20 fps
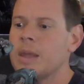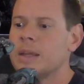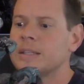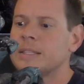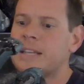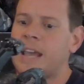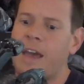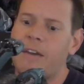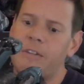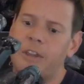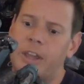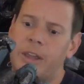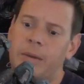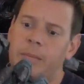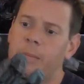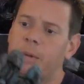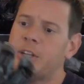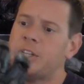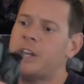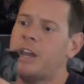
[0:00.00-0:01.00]
It's heavy,
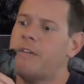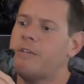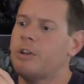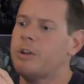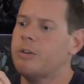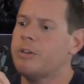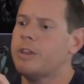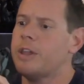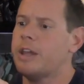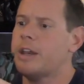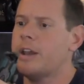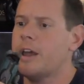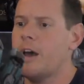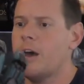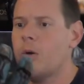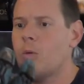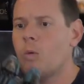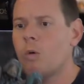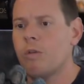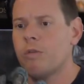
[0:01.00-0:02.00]
much heavier than
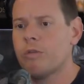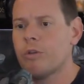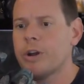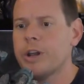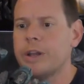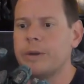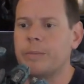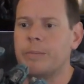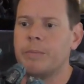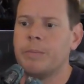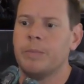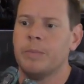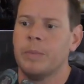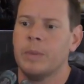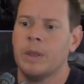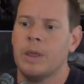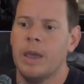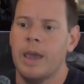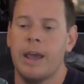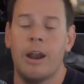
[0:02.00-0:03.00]
Wolverine.
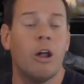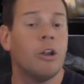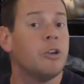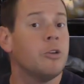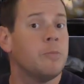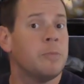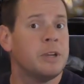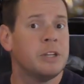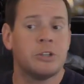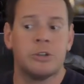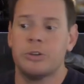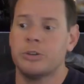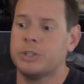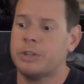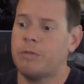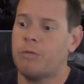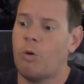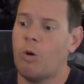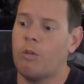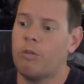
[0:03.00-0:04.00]
And I'll do pictures
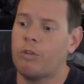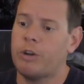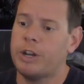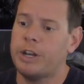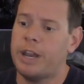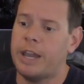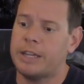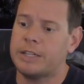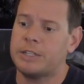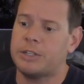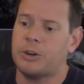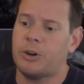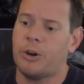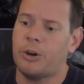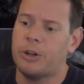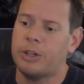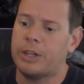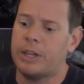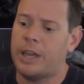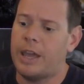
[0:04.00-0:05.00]
of Wolverine next to
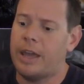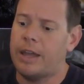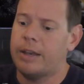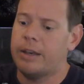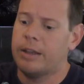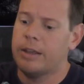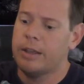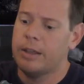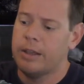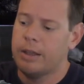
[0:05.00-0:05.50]
her at the end.